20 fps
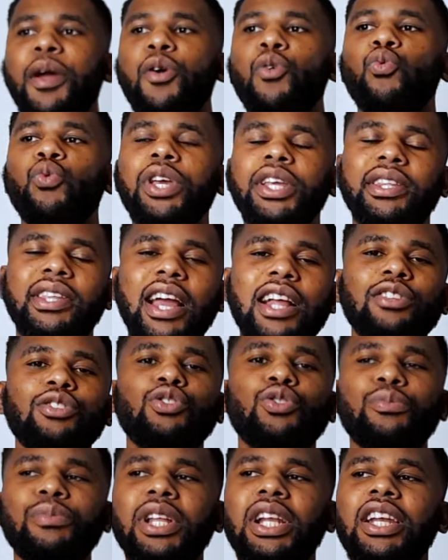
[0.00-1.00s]
We tend
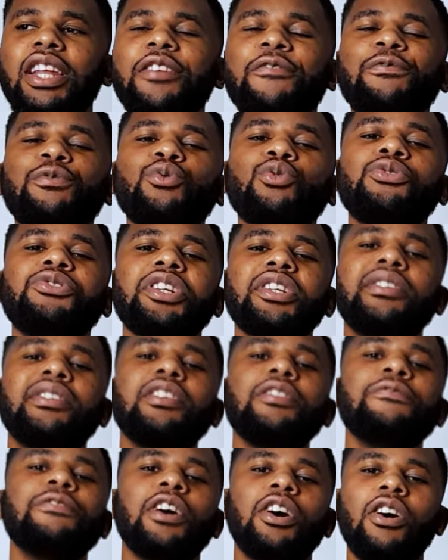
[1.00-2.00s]
to believe we'll
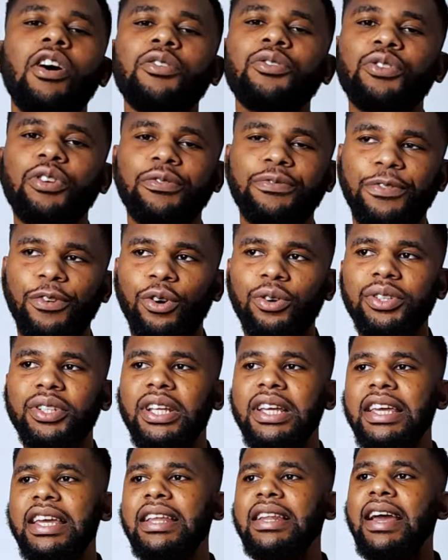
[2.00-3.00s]
receive a hundredfold
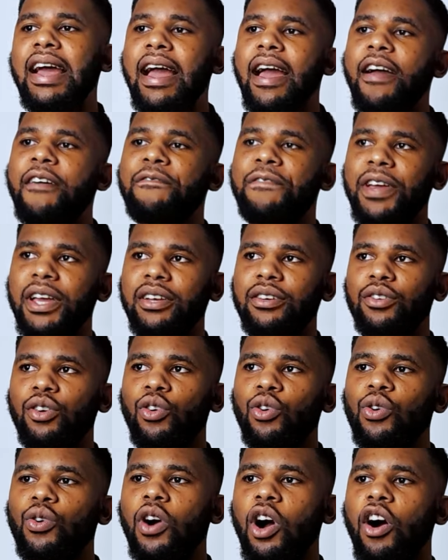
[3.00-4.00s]
in heaven
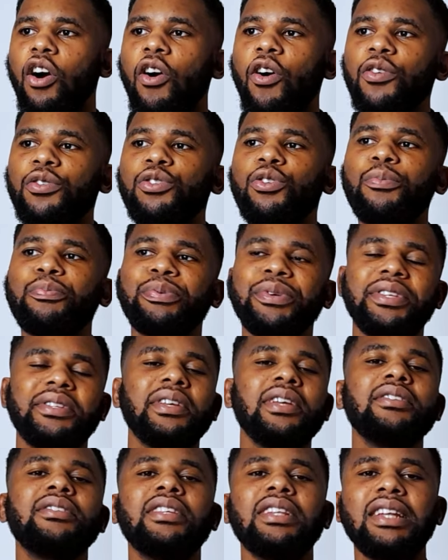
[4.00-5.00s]
or a hundred
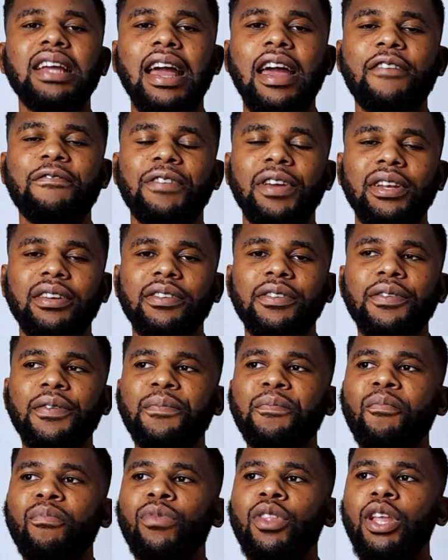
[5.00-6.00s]
percent in heaven
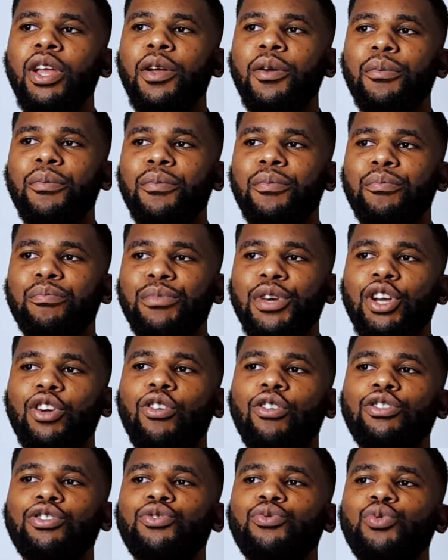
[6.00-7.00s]

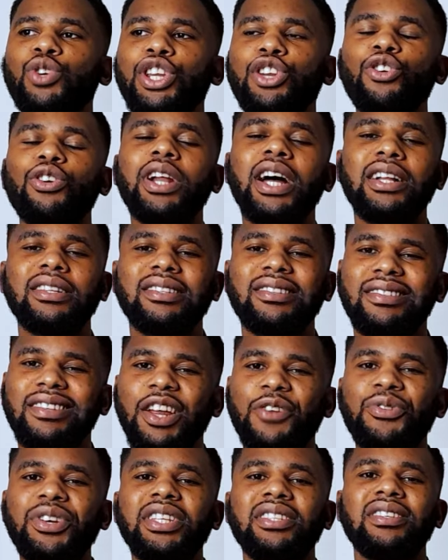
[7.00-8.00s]
because we know that
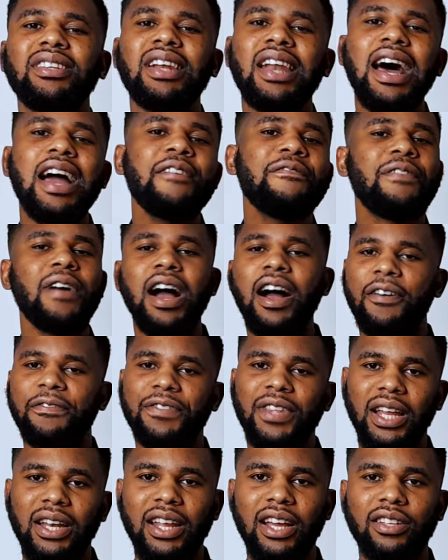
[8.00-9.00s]
there is life
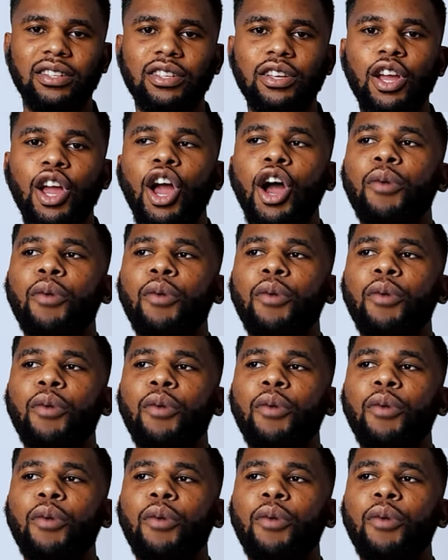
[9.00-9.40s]
after death.